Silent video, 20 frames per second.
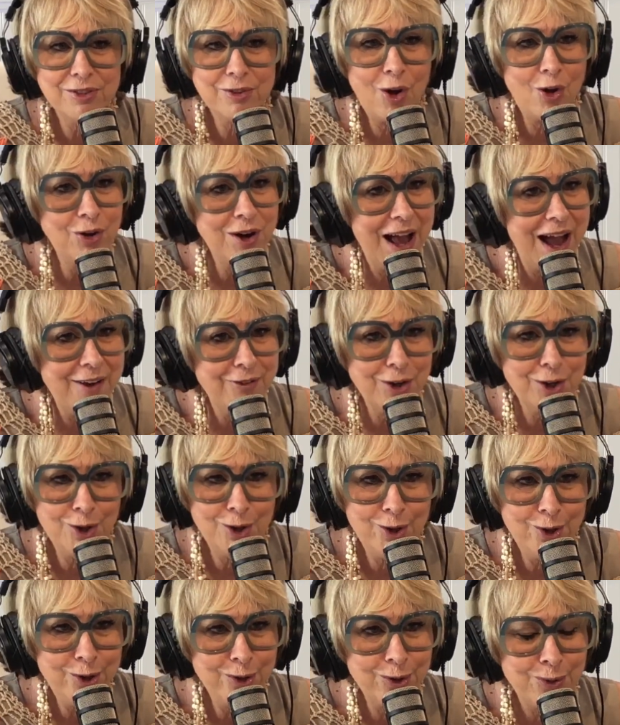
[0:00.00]
don't have a
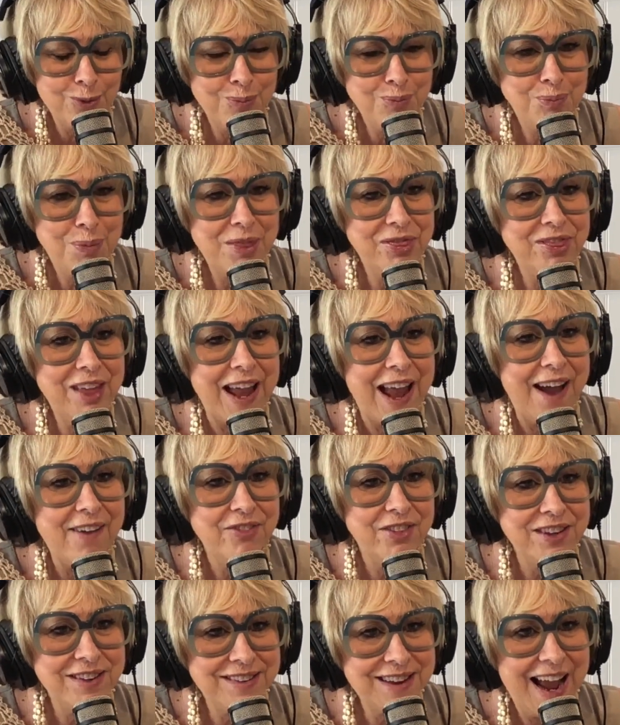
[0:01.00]
clue, but they have
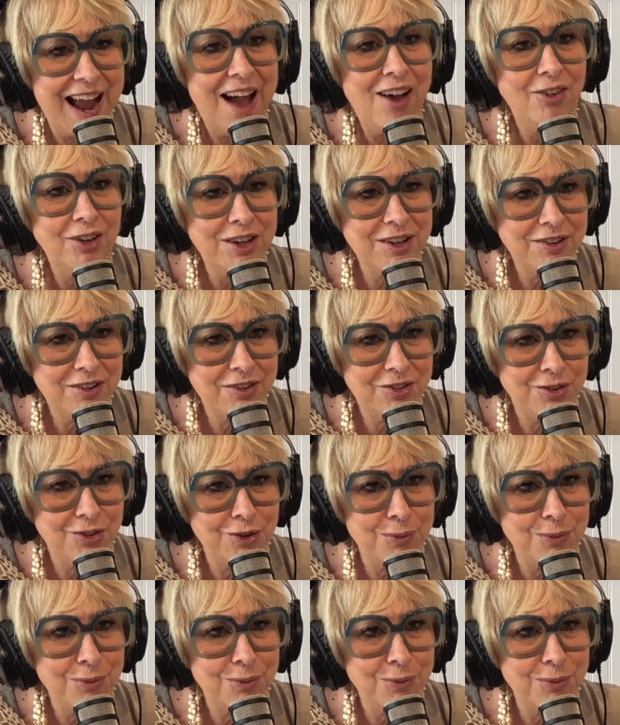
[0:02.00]
the talent to